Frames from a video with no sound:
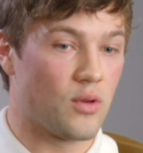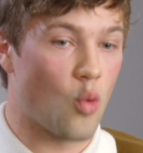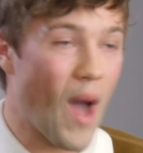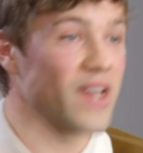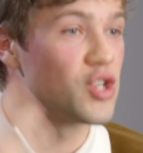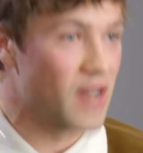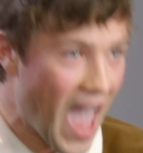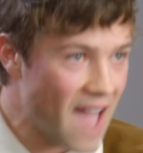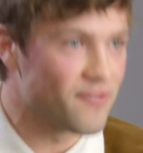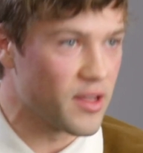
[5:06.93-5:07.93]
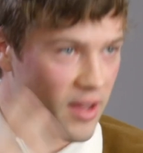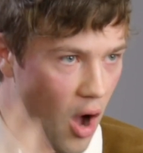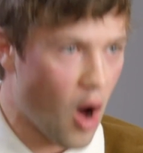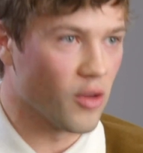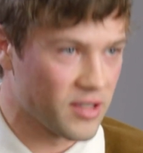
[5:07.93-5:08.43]
question everything
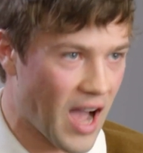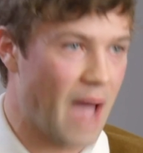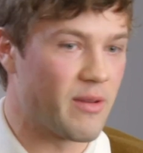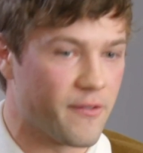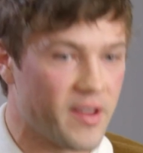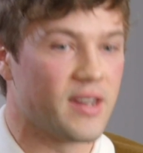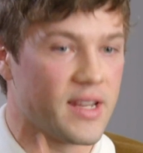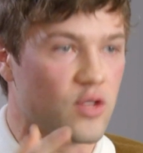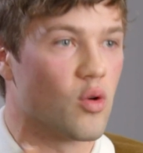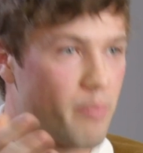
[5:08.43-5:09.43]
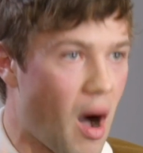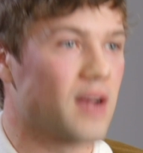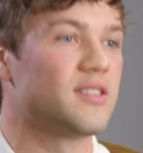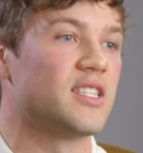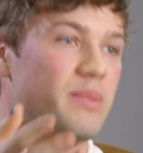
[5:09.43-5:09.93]
all the time and fit it into a
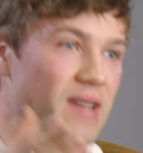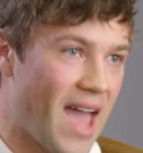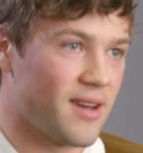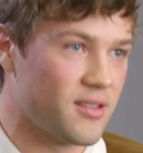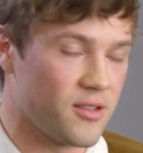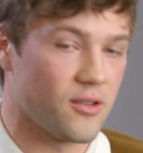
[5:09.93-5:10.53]
box that's been handed to